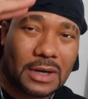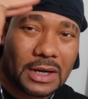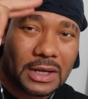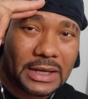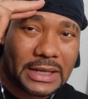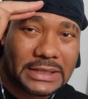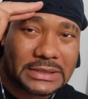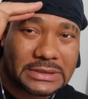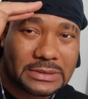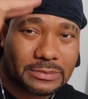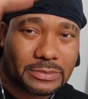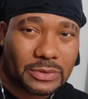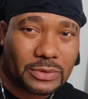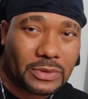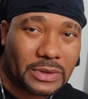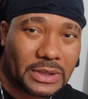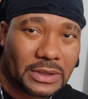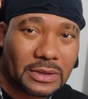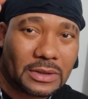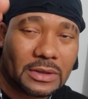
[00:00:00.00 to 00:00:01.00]
I'll let your
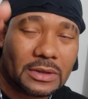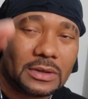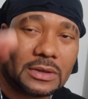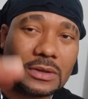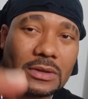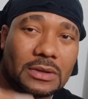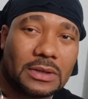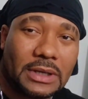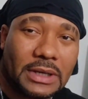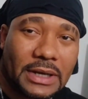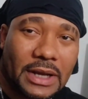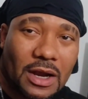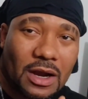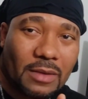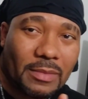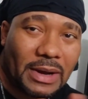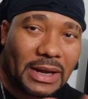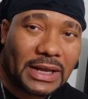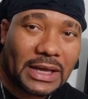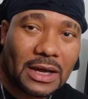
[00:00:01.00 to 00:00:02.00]
boy and
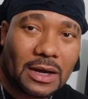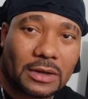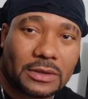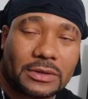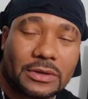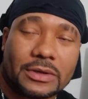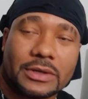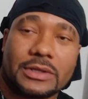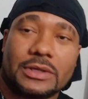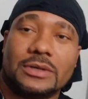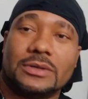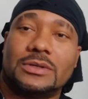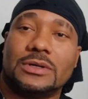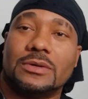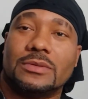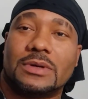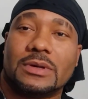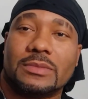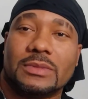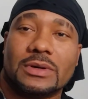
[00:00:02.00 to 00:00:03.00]
everybody out there in the
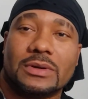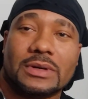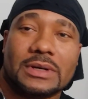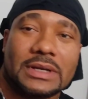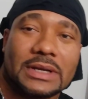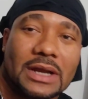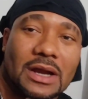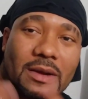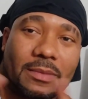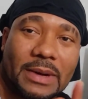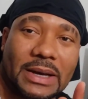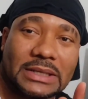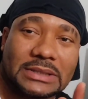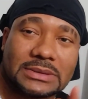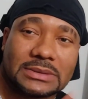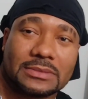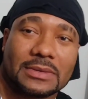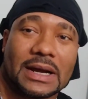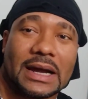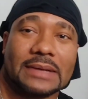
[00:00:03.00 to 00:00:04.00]
YouTube community and everybody
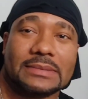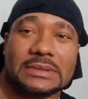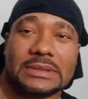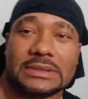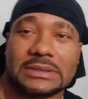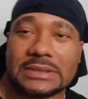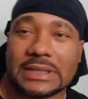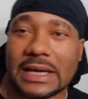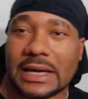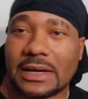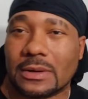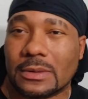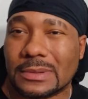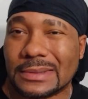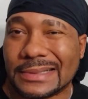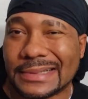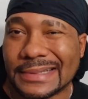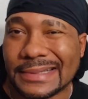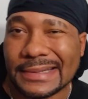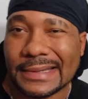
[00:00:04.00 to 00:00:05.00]
subscribe to the
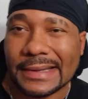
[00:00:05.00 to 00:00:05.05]
channel.